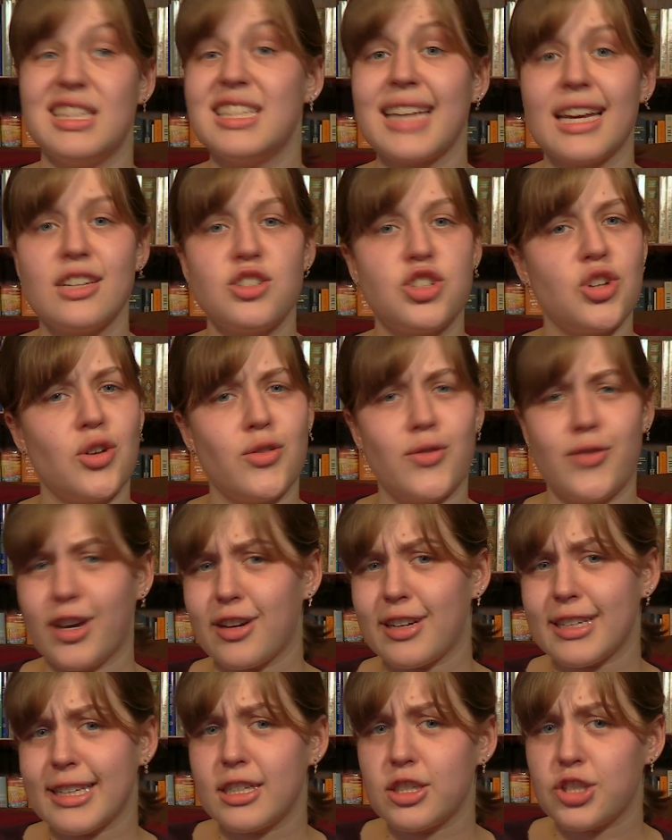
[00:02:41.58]
These guys show
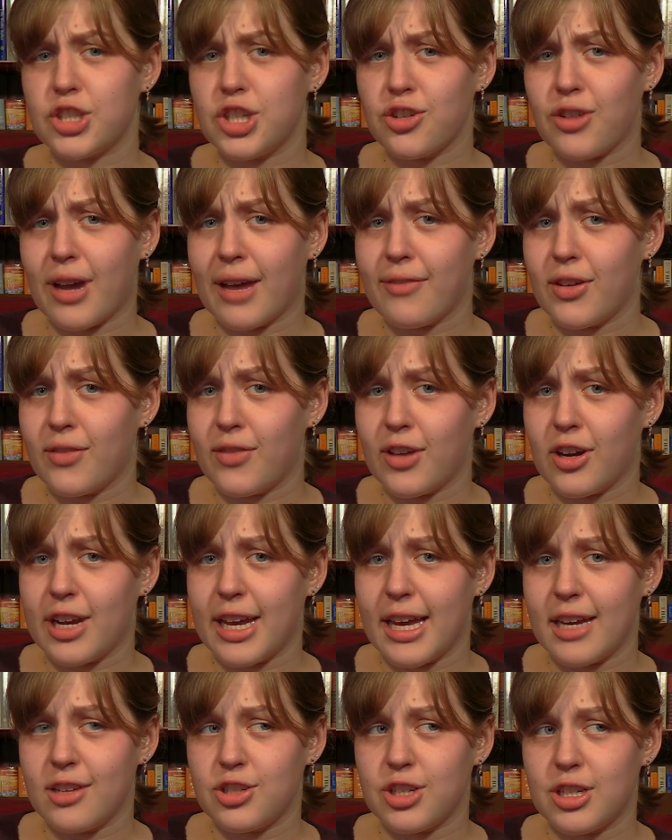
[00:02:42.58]
very little geographic
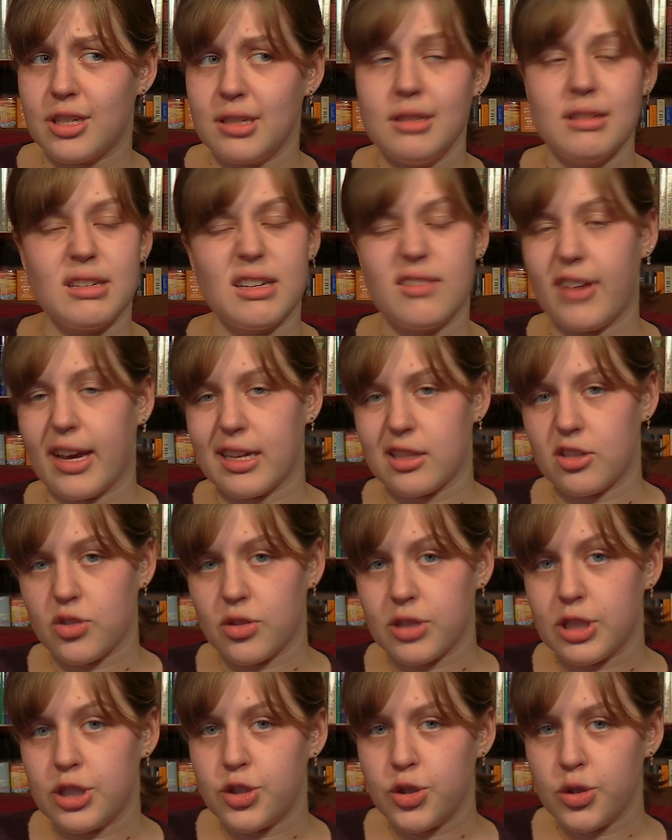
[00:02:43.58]
variation. In fact, there's
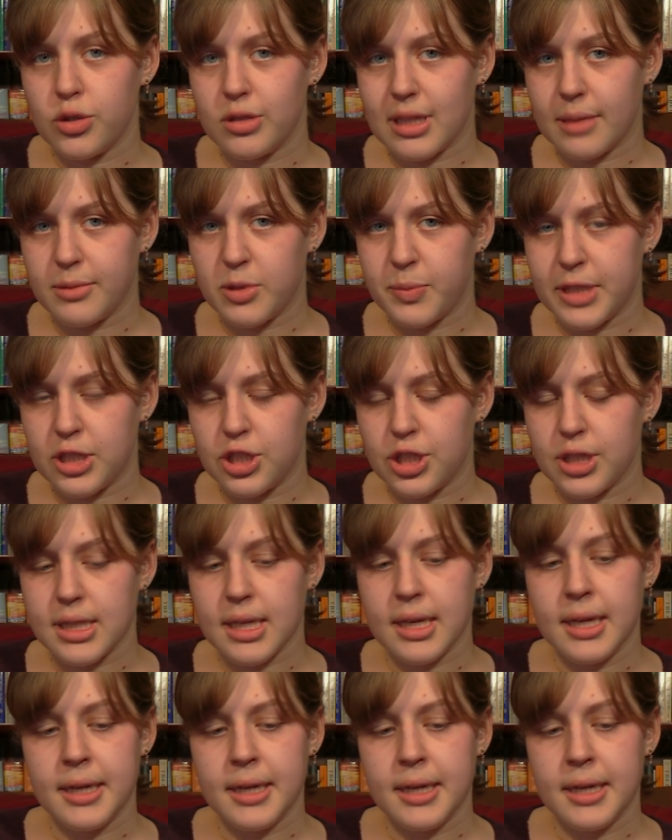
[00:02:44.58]
only 2 subspecies,